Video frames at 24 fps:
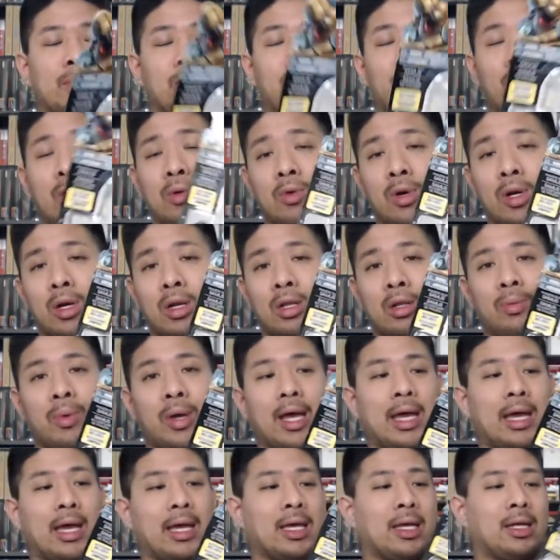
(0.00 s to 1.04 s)
only one on the
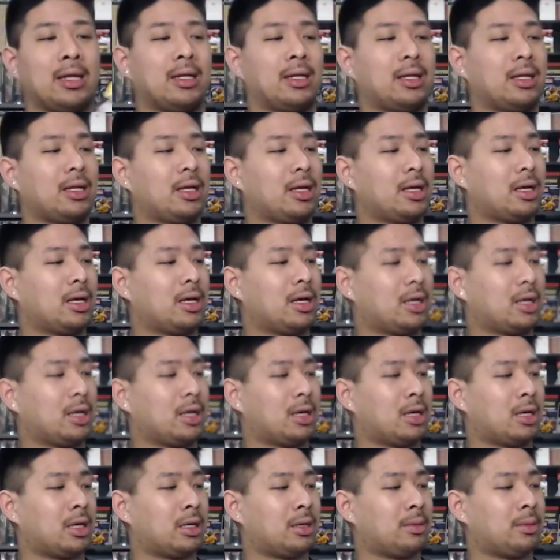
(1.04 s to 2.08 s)
peg, and
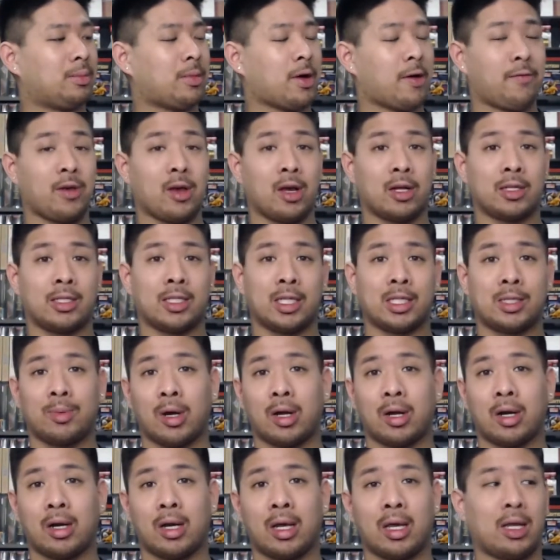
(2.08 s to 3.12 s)
my fiance
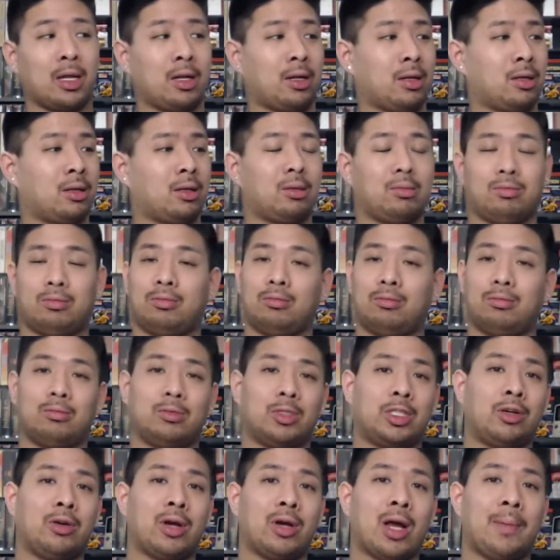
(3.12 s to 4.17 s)
spotted it, and
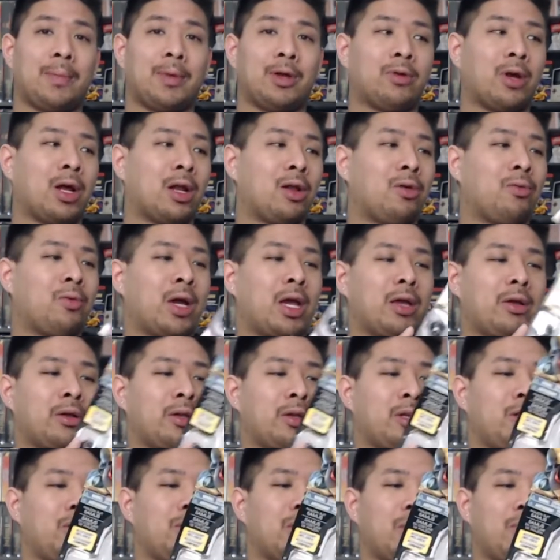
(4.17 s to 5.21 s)
she grabbed it right away,
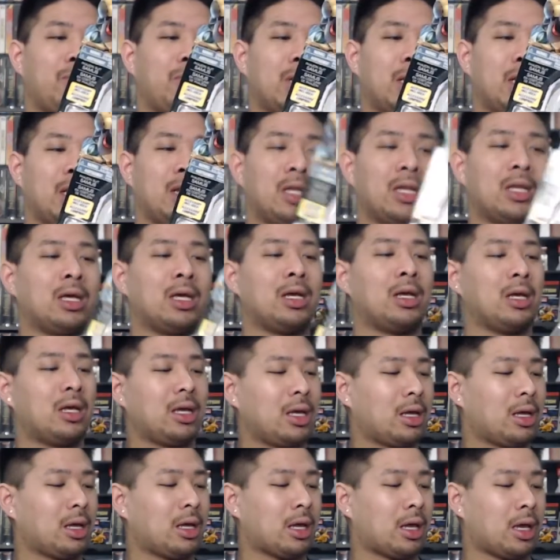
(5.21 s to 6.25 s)
knew that we needed it,
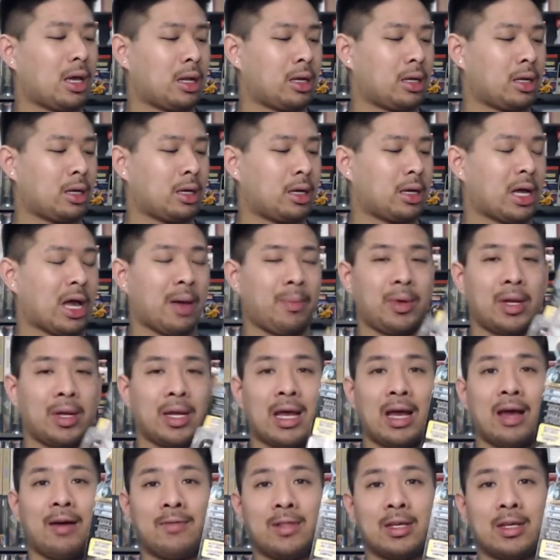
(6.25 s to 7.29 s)
and happy to
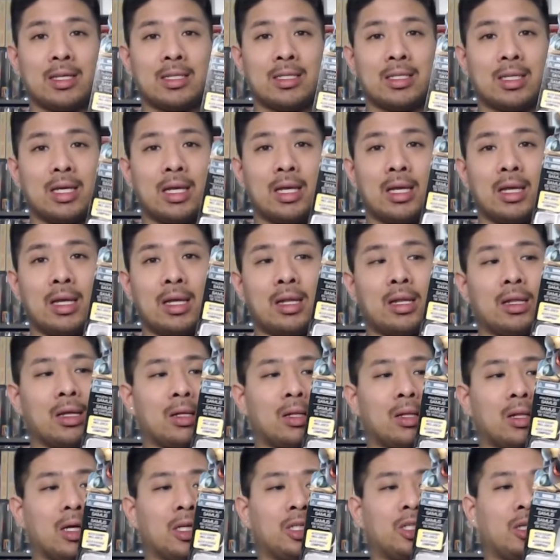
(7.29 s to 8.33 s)
have this in the
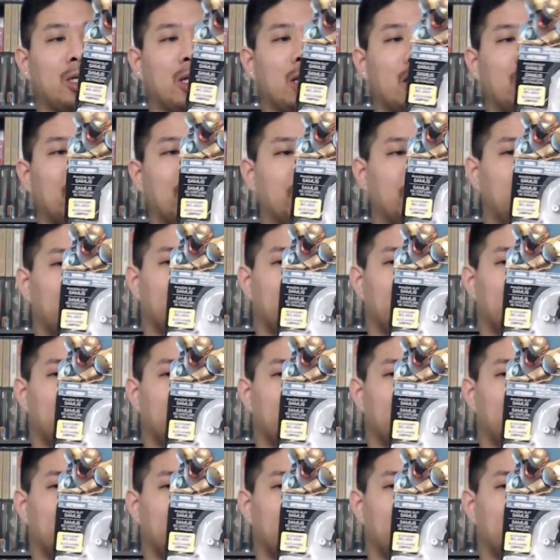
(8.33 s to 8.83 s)
collection now.